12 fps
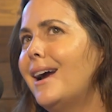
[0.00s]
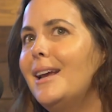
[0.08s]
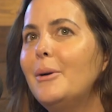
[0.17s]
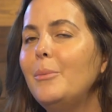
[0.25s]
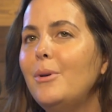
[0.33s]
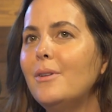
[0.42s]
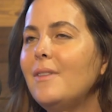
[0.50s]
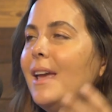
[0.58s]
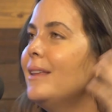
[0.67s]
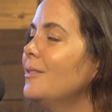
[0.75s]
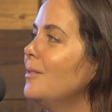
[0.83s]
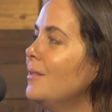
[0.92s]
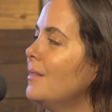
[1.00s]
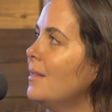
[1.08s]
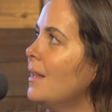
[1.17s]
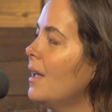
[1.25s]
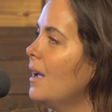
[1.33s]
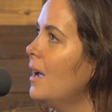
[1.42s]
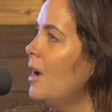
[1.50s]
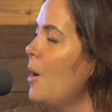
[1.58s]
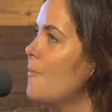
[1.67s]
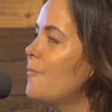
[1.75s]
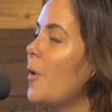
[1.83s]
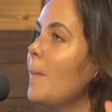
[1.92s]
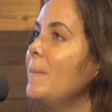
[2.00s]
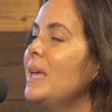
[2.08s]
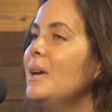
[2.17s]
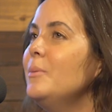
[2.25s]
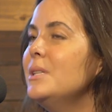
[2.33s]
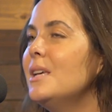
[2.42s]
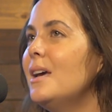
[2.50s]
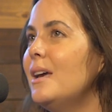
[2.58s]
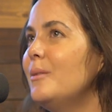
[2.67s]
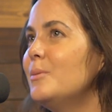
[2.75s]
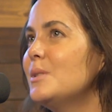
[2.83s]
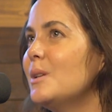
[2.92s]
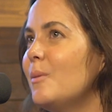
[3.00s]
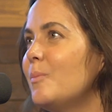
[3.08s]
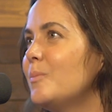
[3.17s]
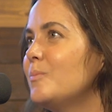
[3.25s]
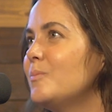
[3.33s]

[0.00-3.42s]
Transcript: don't for me, it was a